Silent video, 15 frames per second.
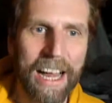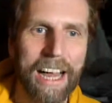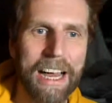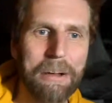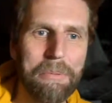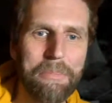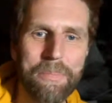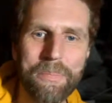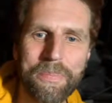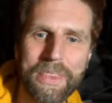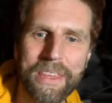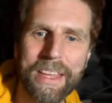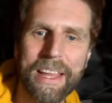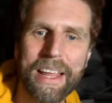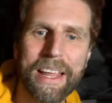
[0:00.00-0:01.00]

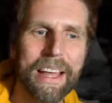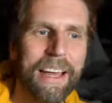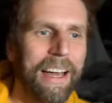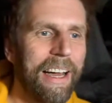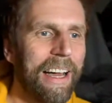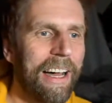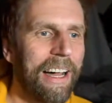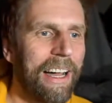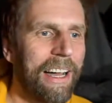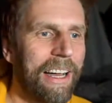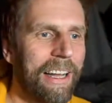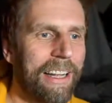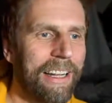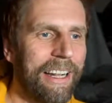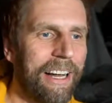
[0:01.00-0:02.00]
I
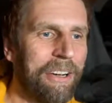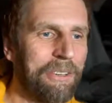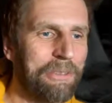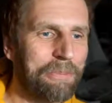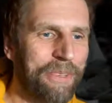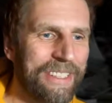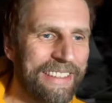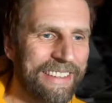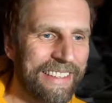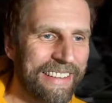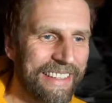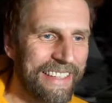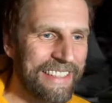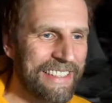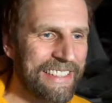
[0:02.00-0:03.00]
was
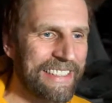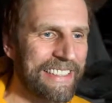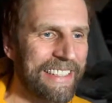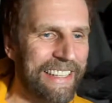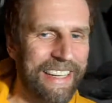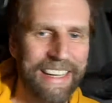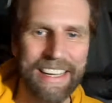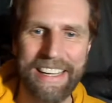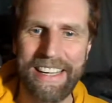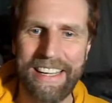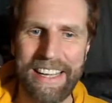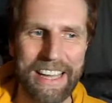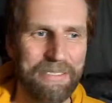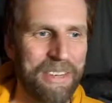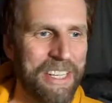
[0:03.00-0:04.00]
printing this
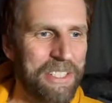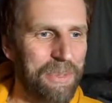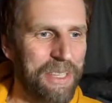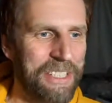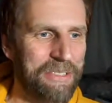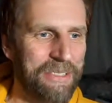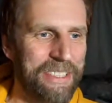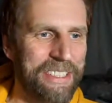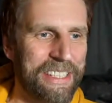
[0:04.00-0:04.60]
image, which